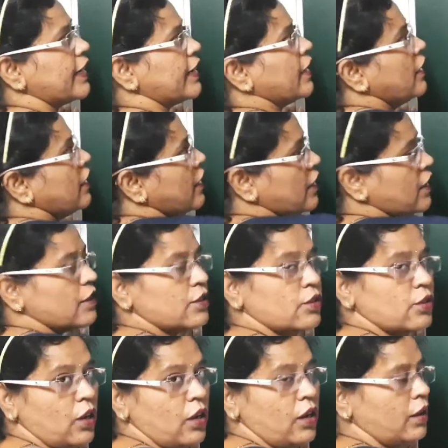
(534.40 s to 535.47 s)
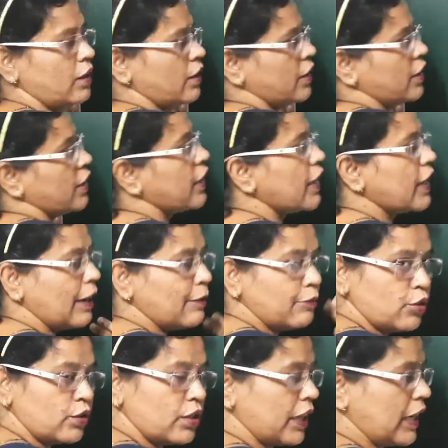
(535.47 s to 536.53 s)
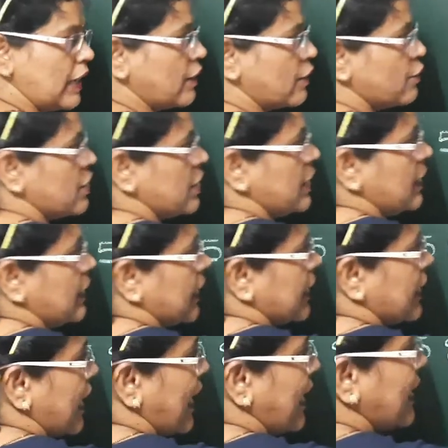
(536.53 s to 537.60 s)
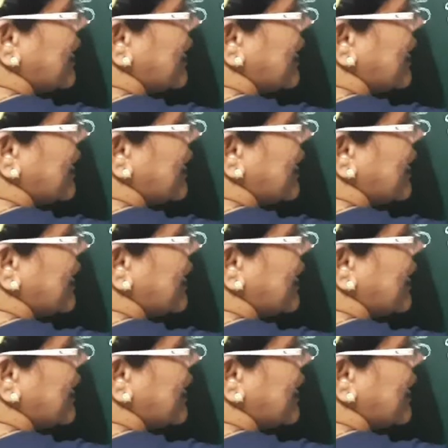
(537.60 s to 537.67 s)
it is 8. So come to the conclusion